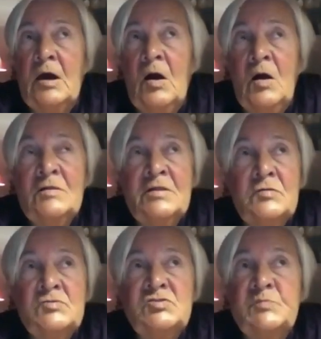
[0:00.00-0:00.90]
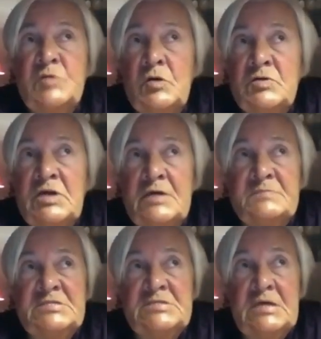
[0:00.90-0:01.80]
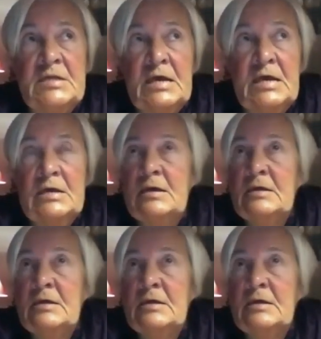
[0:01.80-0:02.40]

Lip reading: all those programs, they